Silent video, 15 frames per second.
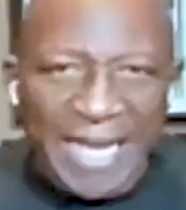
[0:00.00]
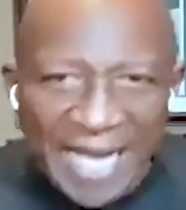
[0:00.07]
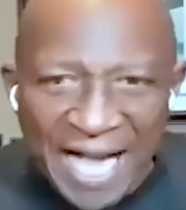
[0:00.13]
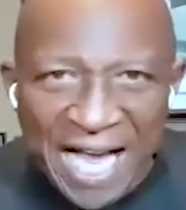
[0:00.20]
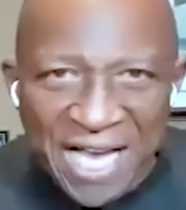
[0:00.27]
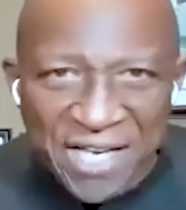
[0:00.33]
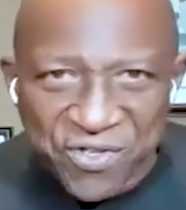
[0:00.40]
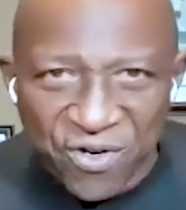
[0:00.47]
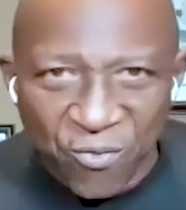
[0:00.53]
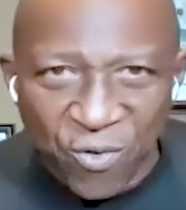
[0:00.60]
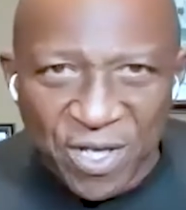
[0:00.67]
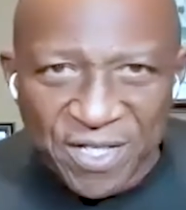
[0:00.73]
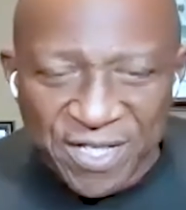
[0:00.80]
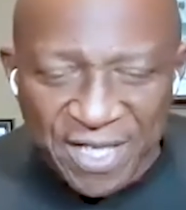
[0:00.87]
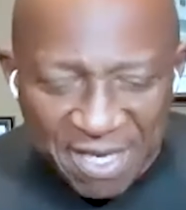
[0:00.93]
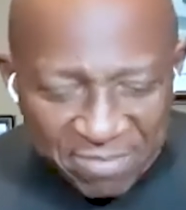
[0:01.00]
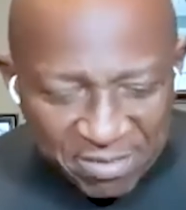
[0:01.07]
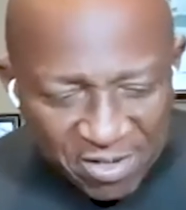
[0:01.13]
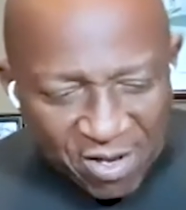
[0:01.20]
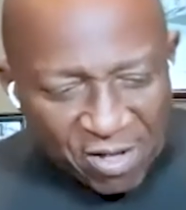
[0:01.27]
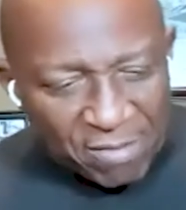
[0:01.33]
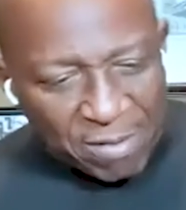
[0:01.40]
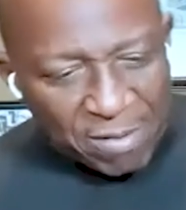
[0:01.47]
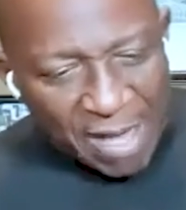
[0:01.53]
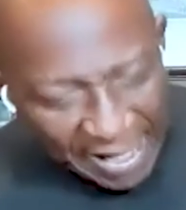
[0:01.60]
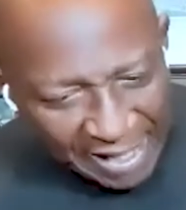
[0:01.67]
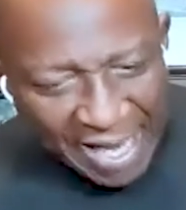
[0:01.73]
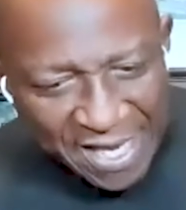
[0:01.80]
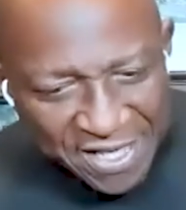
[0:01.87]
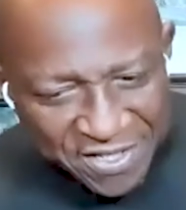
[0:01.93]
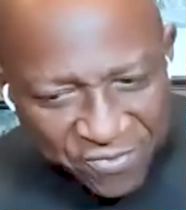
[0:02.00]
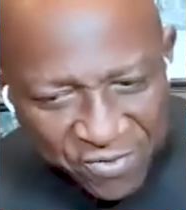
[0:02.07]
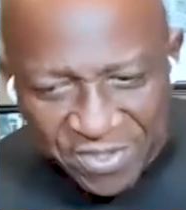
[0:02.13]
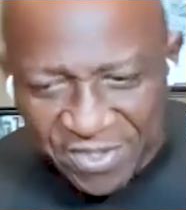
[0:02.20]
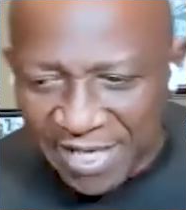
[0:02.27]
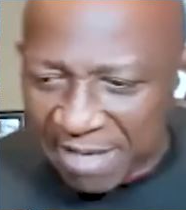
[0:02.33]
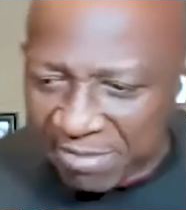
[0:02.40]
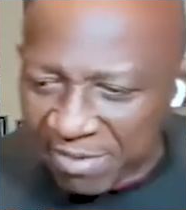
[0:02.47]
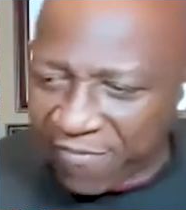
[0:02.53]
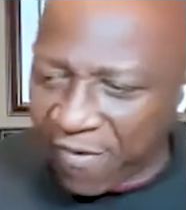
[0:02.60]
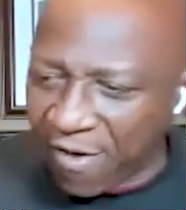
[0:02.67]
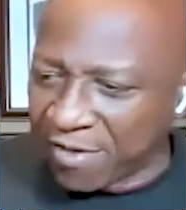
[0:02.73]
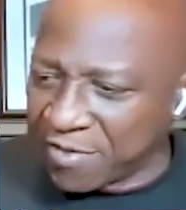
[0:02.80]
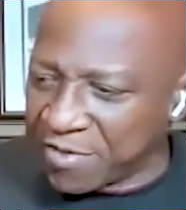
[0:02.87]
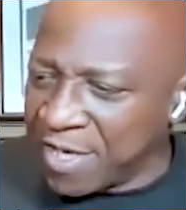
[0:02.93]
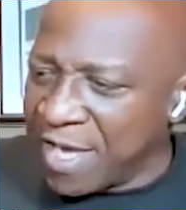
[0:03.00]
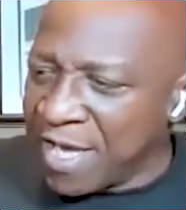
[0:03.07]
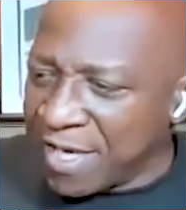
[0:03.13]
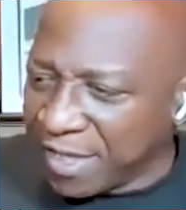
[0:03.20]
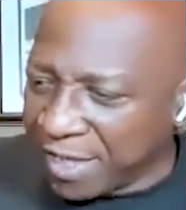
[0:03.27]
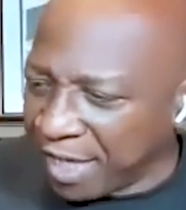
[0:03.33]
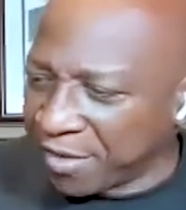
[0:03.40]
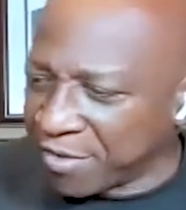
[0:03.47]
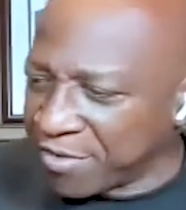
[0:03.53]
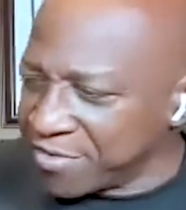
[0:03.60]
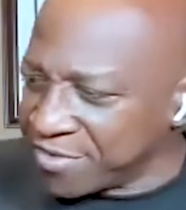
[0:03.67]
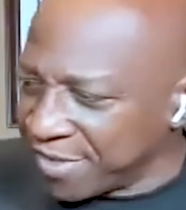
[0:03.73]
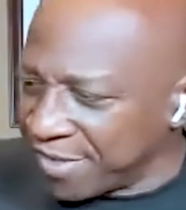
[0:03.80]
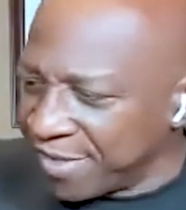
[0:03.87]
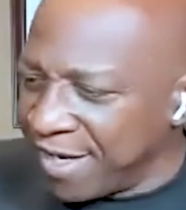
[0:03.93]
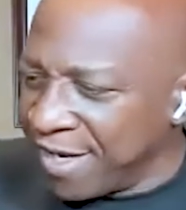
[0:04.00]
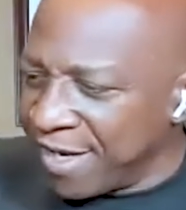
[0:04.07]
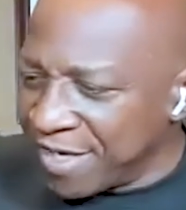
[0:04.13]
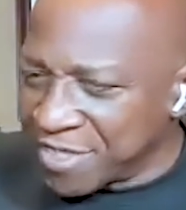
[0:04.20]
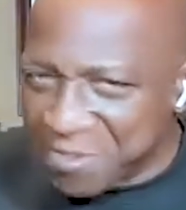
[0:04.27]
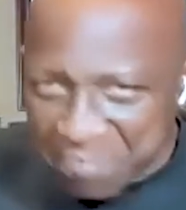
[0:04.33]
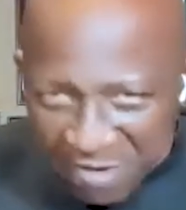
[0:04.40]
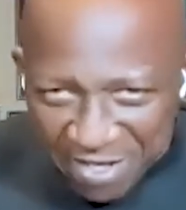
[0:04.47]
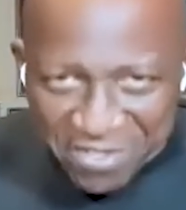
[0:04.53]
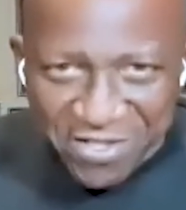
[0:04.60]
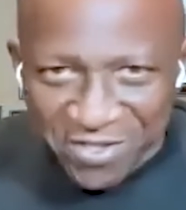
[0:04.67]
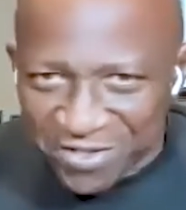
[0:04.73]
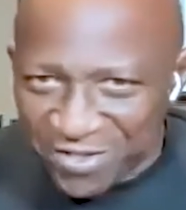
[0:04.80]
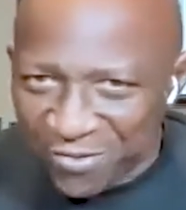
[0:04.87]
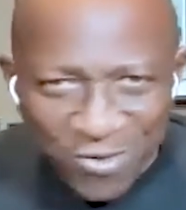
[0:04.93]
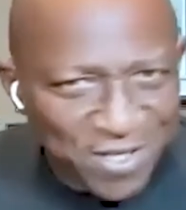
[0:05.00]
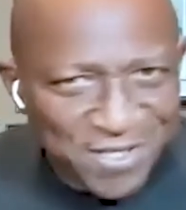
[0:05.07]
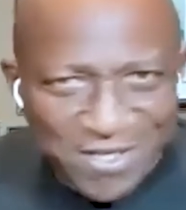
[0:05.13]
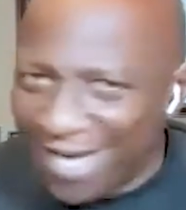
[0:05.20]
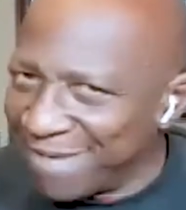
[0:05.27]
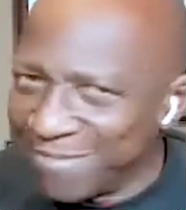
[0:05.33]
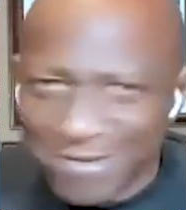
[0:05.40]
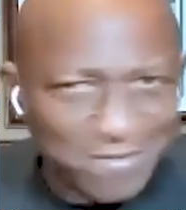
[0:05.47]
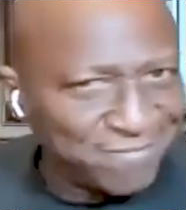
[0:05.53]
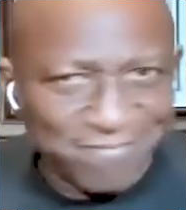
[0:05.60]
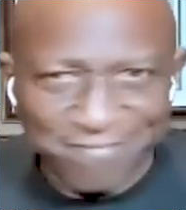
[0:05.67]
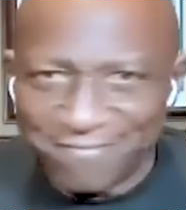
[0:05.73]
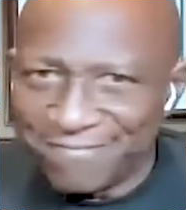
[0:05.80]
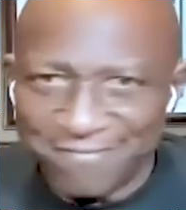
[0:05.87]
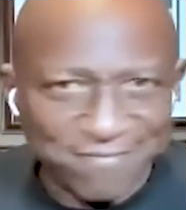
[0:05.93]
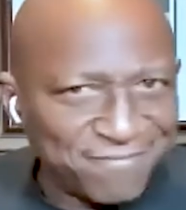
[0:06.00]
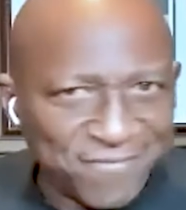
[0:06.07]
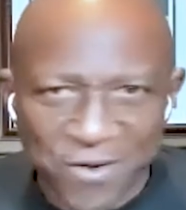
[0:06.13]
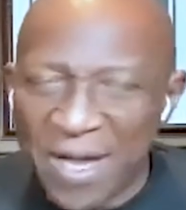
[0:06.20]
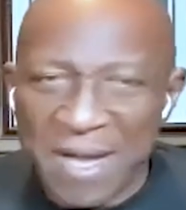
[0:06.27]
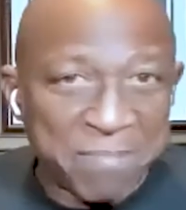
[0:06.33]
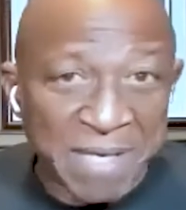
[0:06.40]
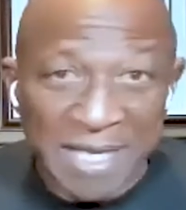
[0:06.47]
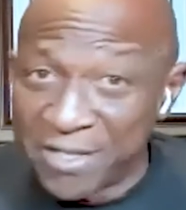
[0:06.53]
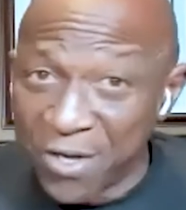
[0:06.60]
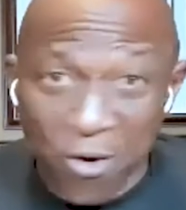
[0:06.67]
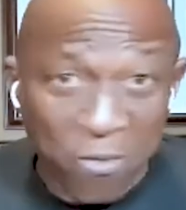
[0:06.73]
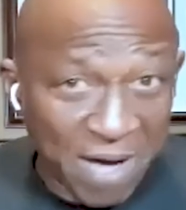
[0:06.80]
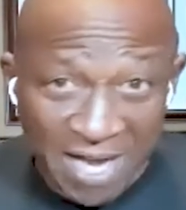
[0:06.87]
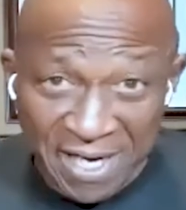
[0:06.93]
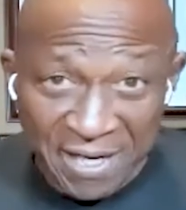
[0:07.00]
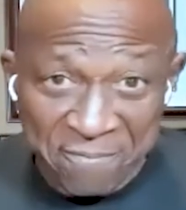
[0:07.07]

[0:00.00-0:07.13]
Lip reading: guys are at one table and all the black guys at one table, if all the kickers and specialists at one table, you ain't beating nobody.